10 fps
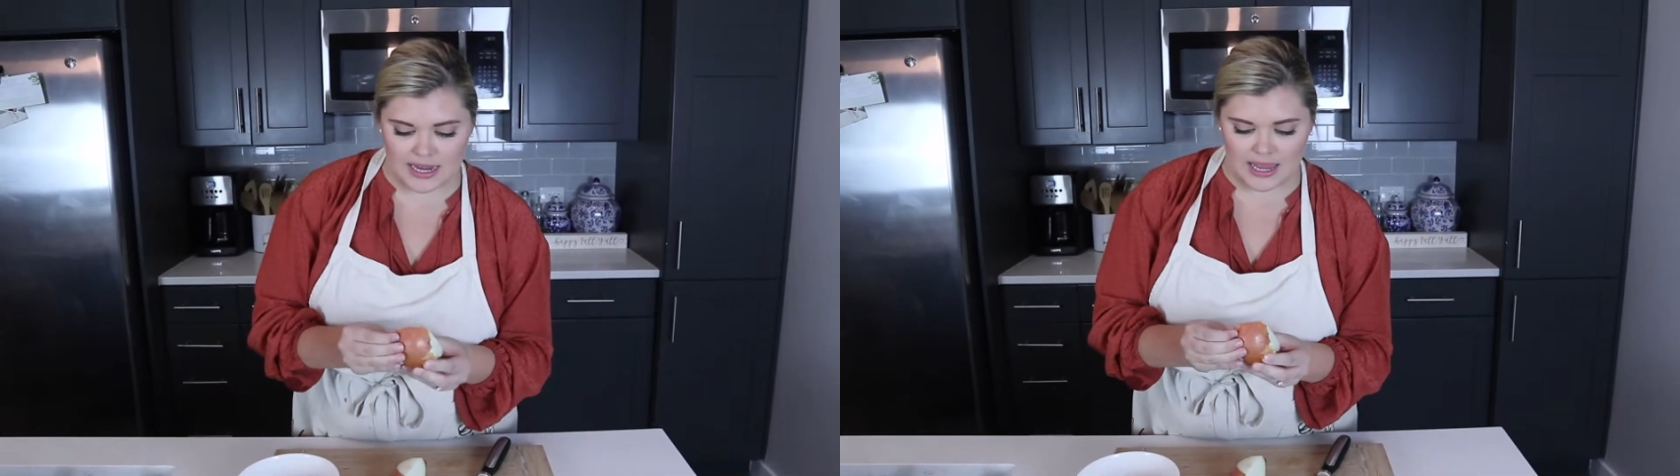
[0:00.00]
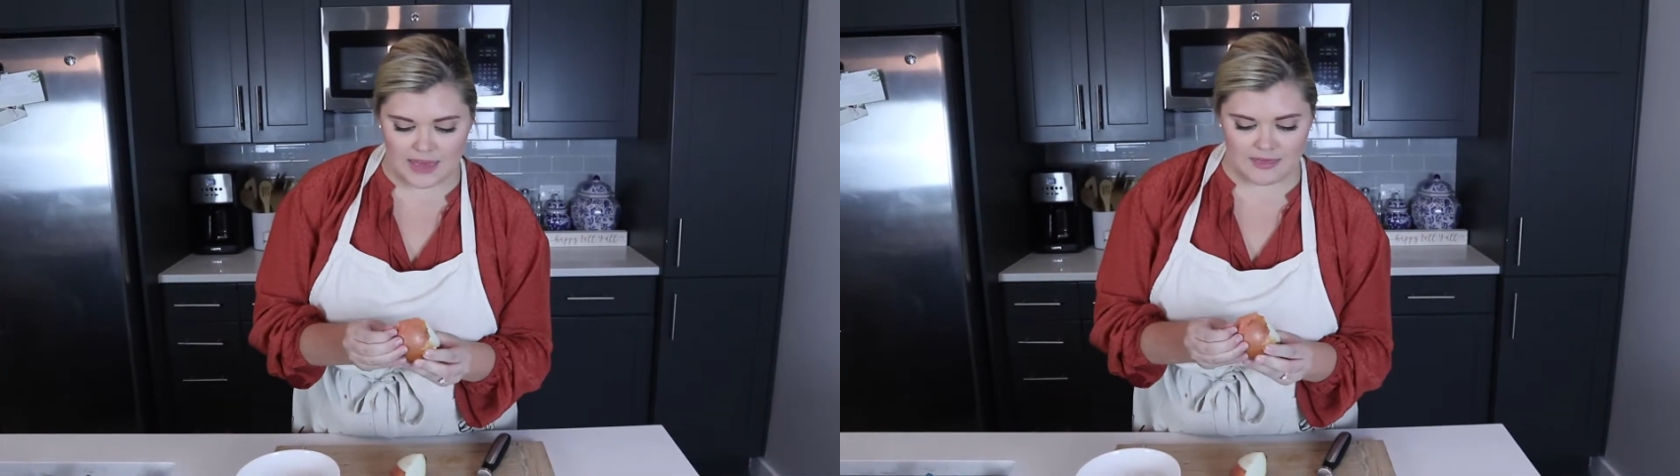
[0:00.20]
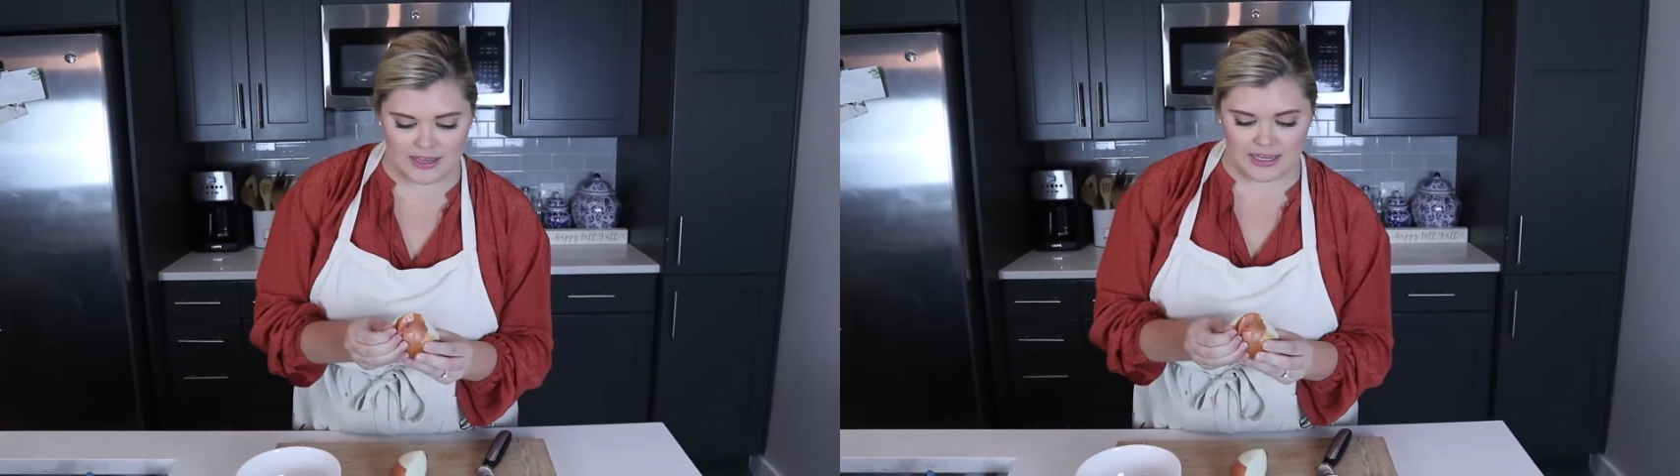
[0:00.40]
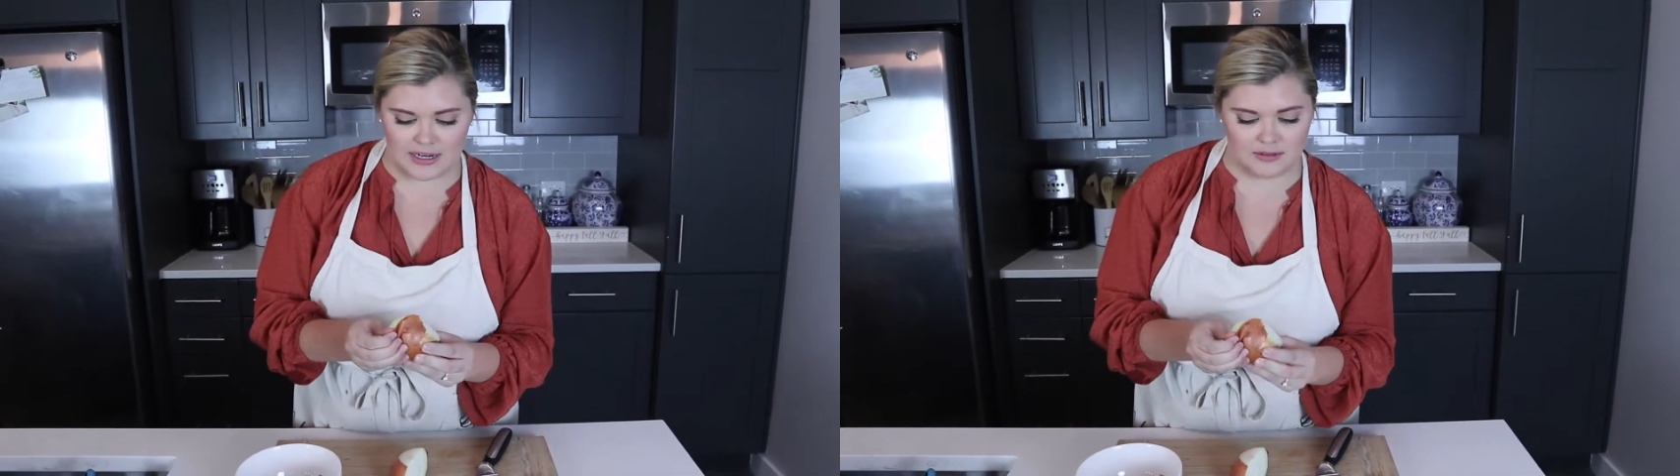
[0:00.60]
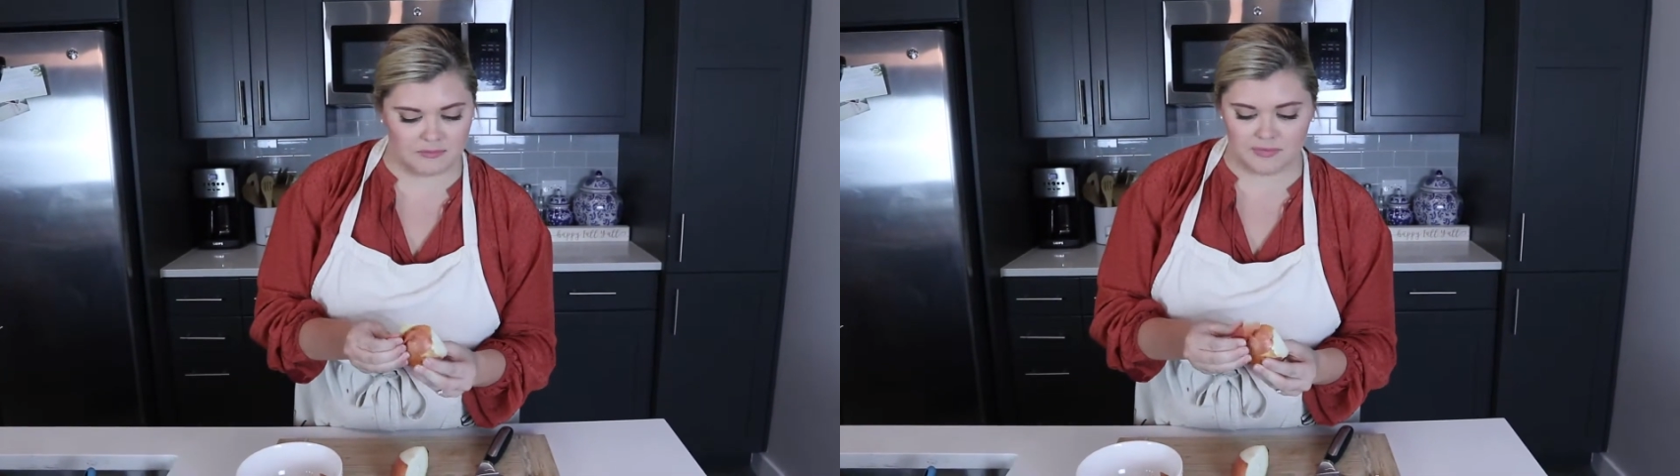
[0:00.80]
and
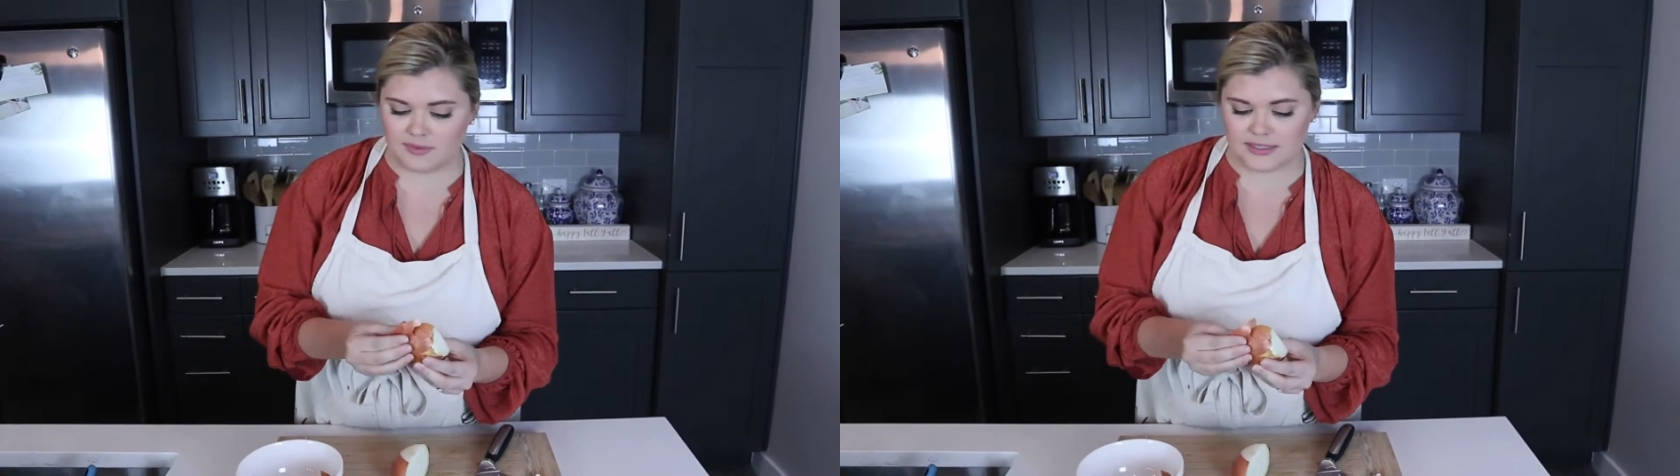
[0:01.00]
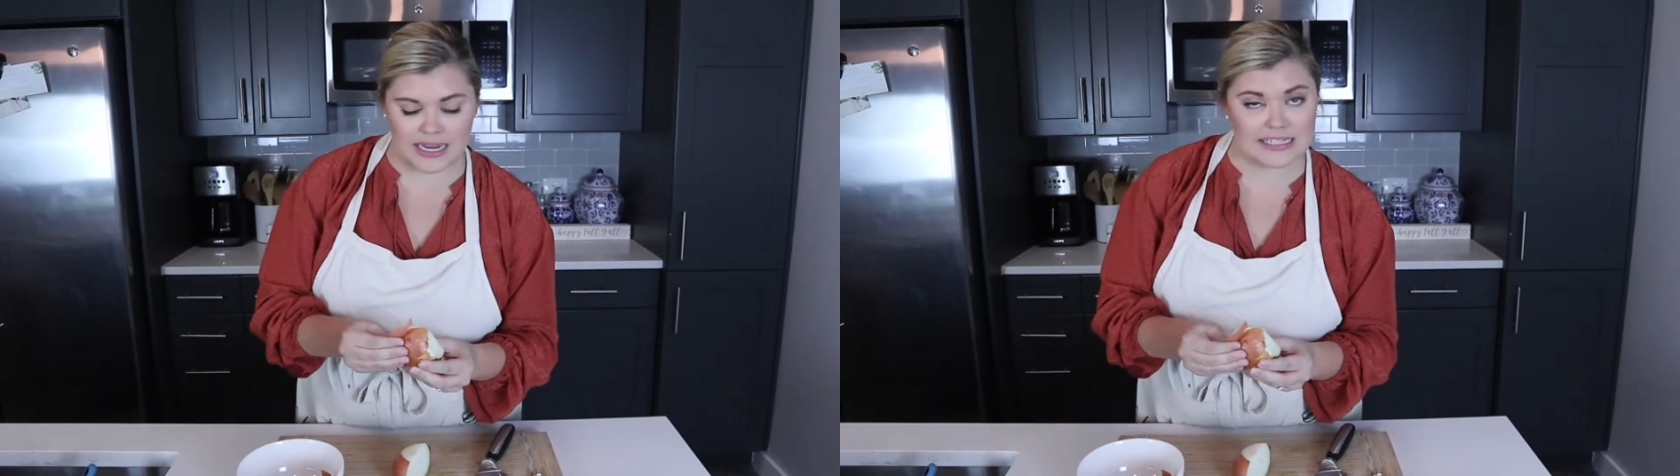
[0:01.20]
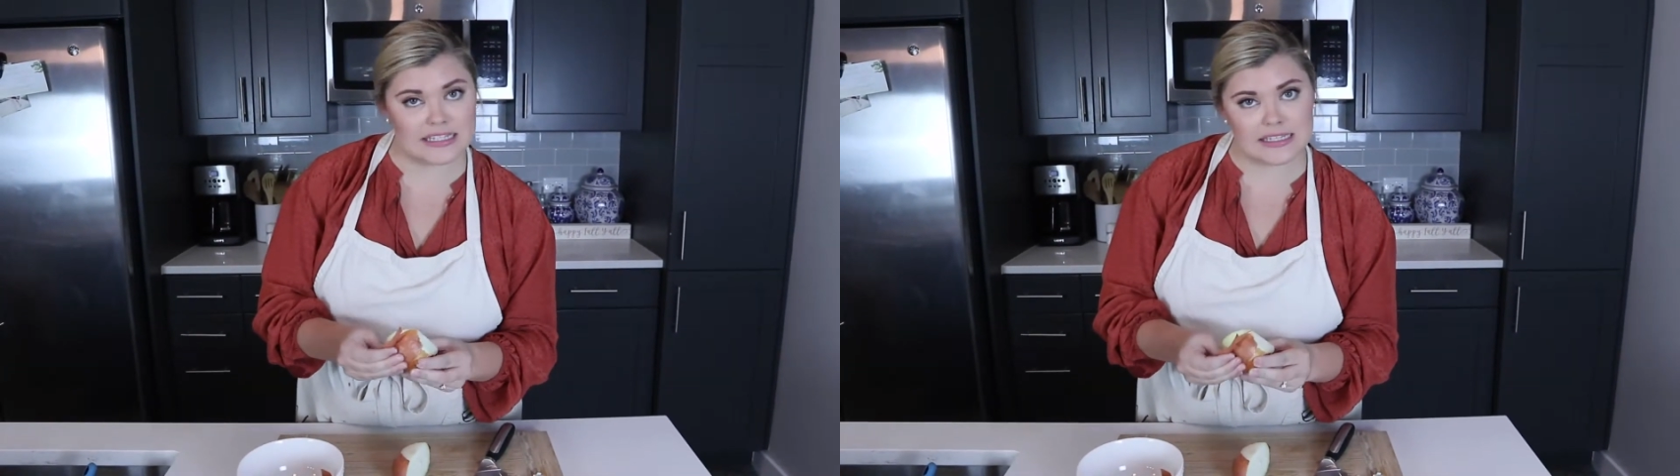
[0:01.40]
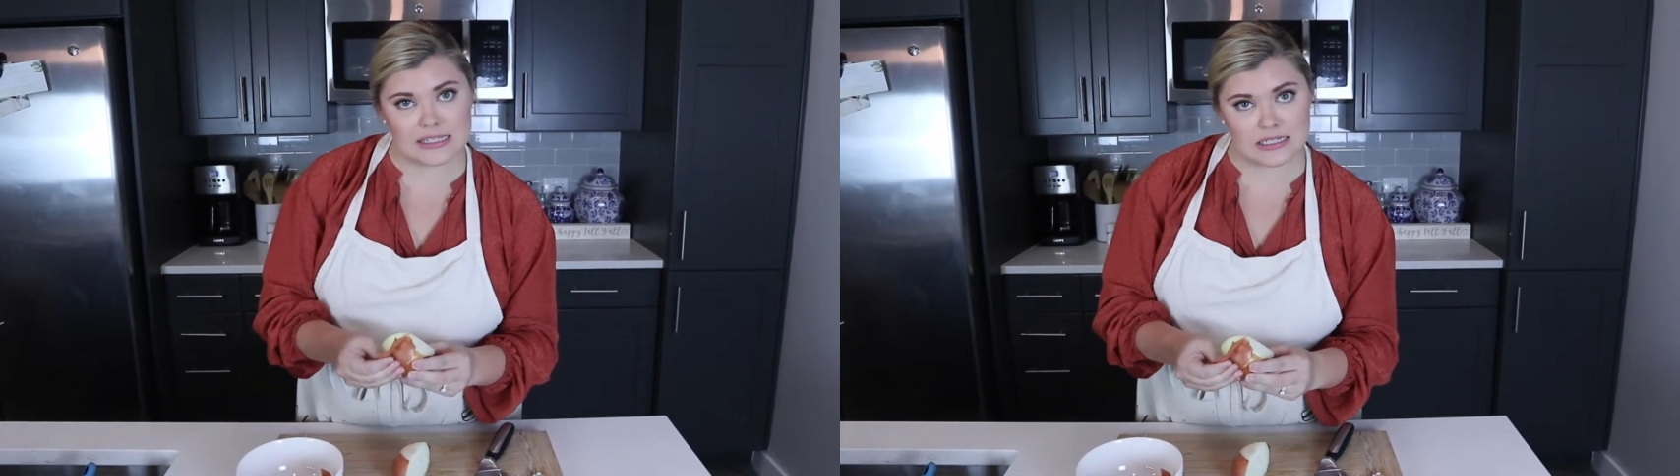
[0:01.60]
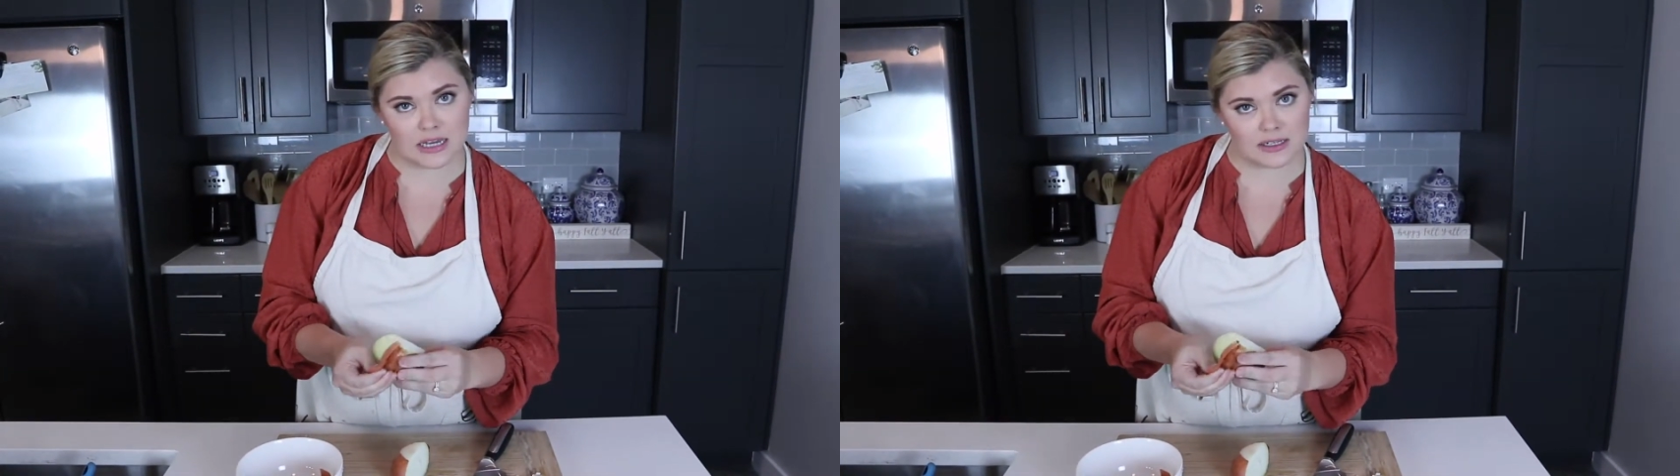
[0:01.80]
then dice
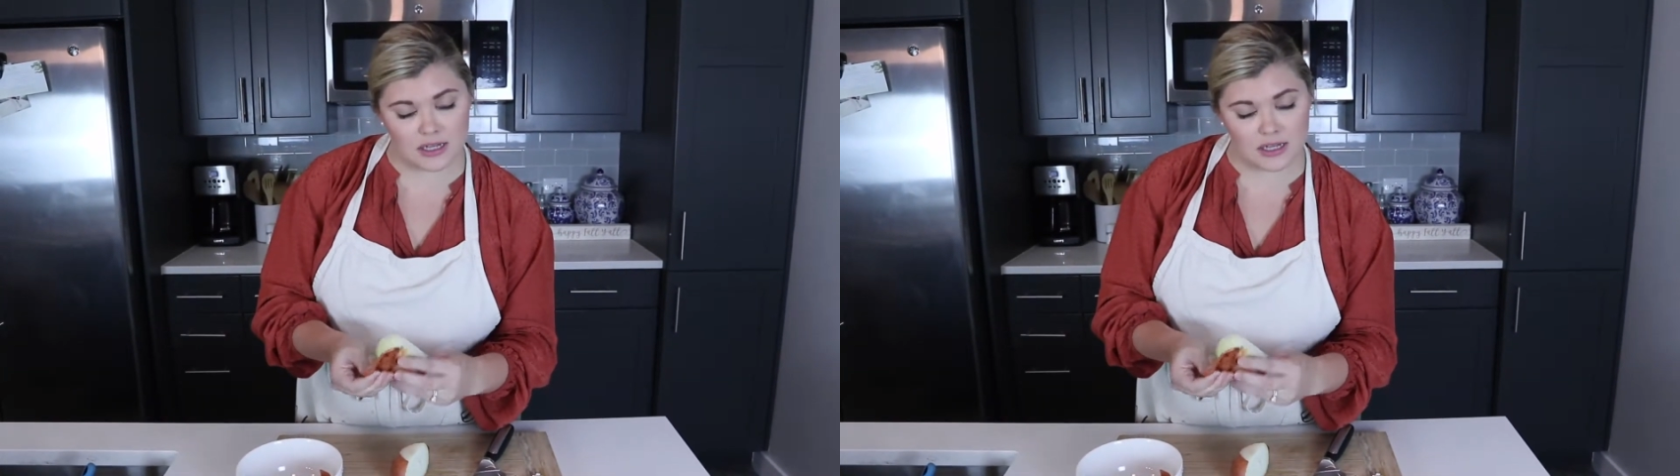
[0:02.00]
this,